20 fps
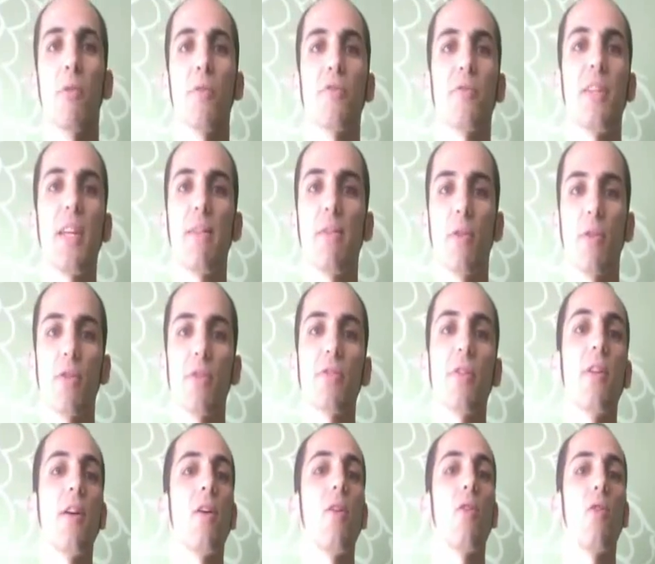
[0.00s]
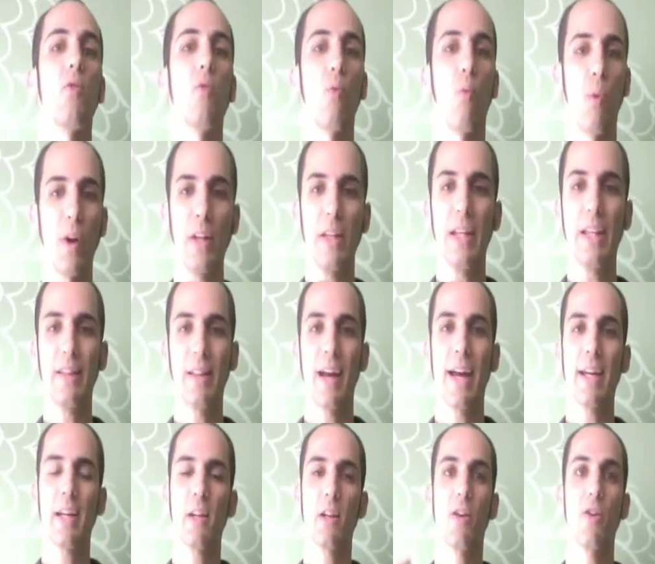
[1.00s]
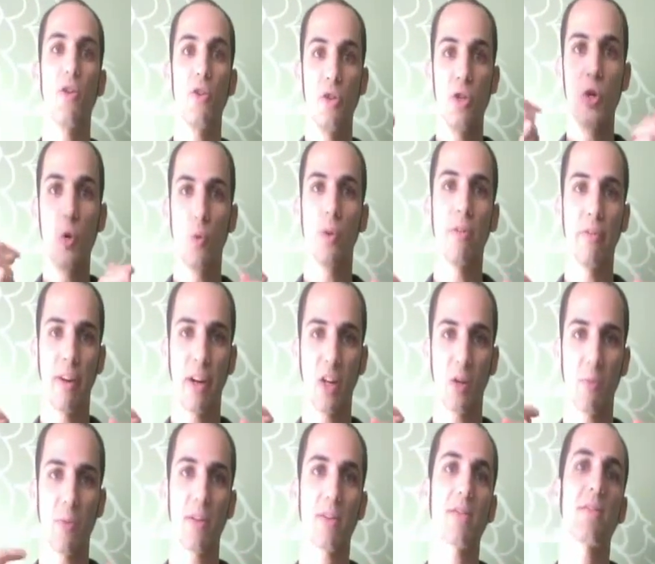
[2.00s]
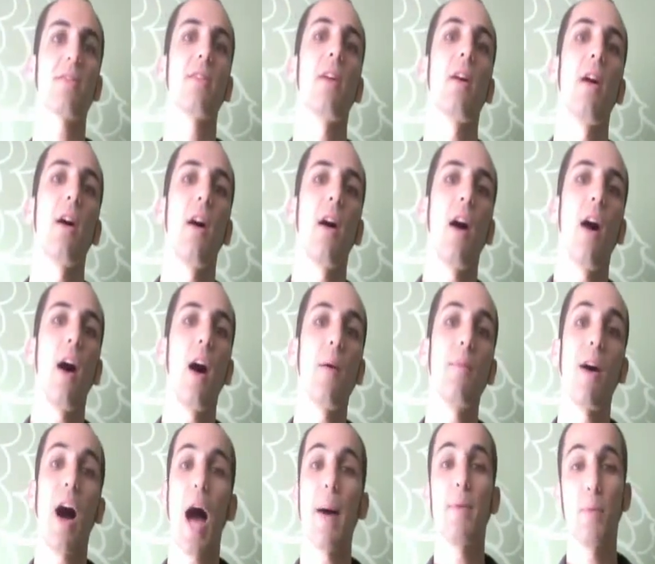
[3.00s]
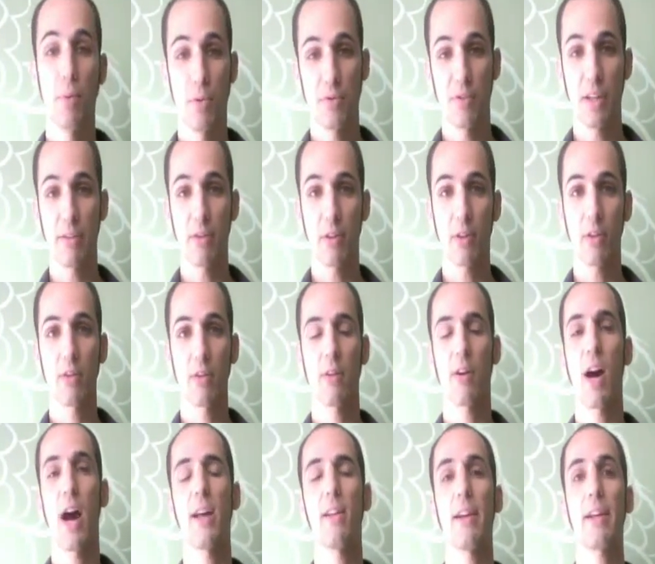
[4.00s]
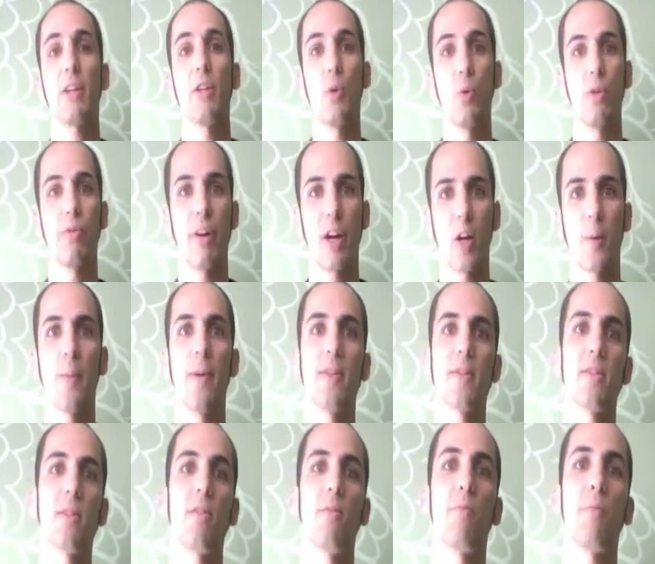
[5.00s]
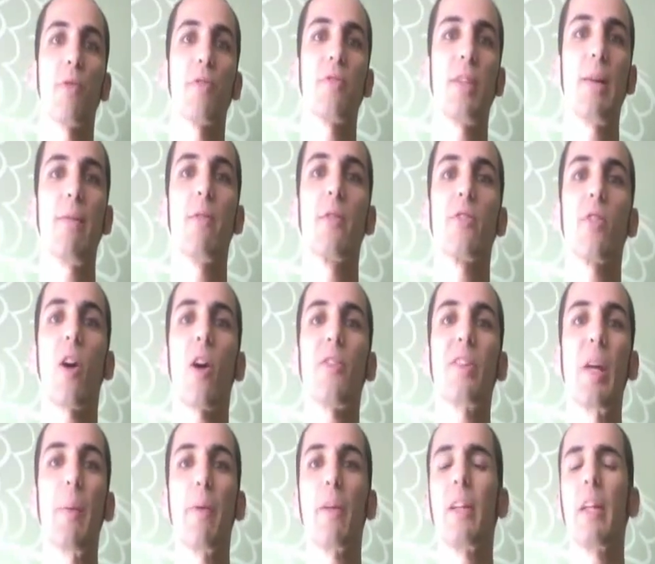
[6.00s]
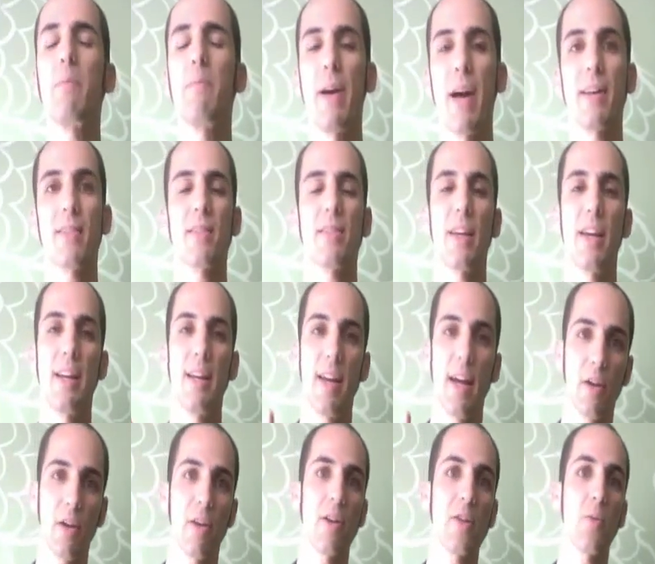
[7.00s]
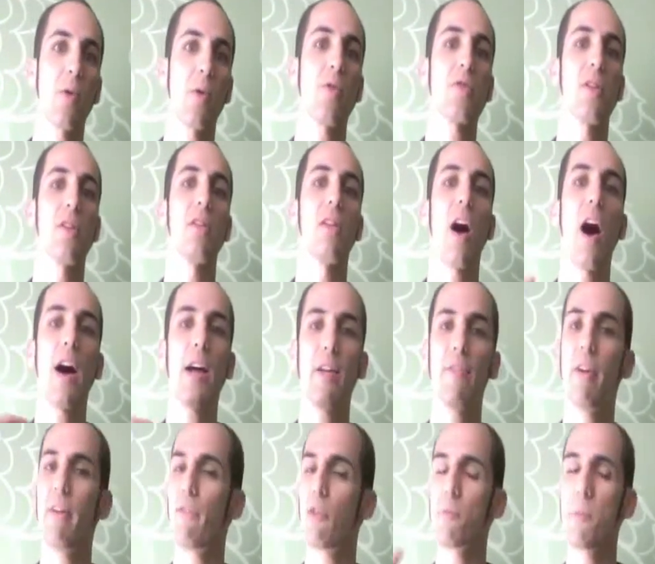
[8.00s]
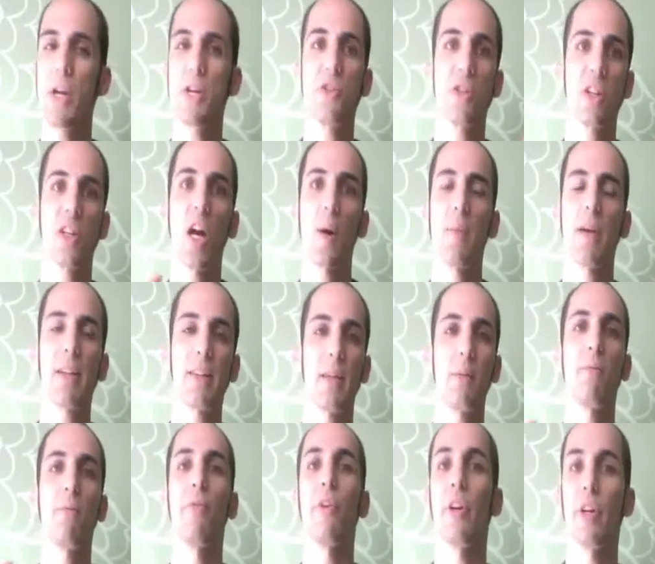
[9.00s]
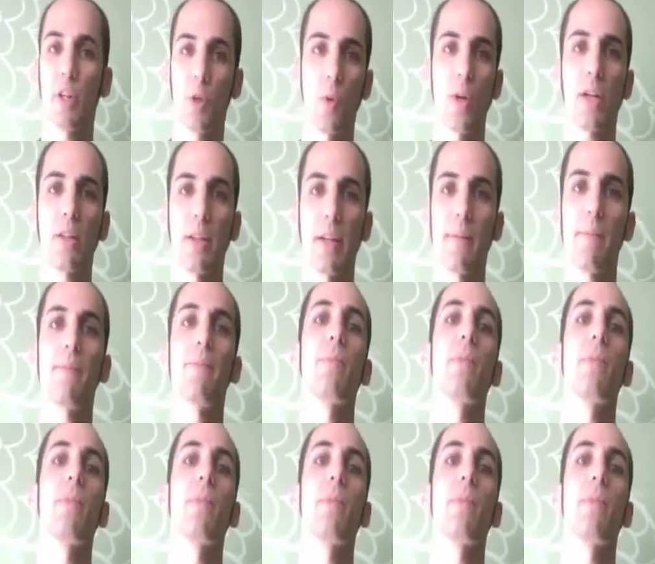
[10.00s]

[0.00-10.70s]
Perceivers really like new environments. I'm a perceiver. I like new environments. Perceivers are typically best in areas where there's a lot of information coming at them very quickly.